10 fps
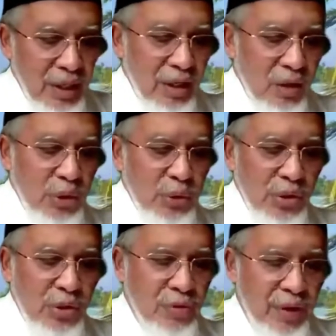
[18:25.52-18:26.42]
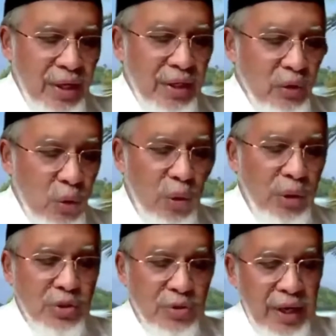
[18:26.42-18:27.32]
who was
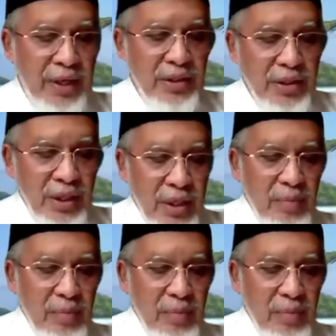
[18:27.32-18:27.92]
trained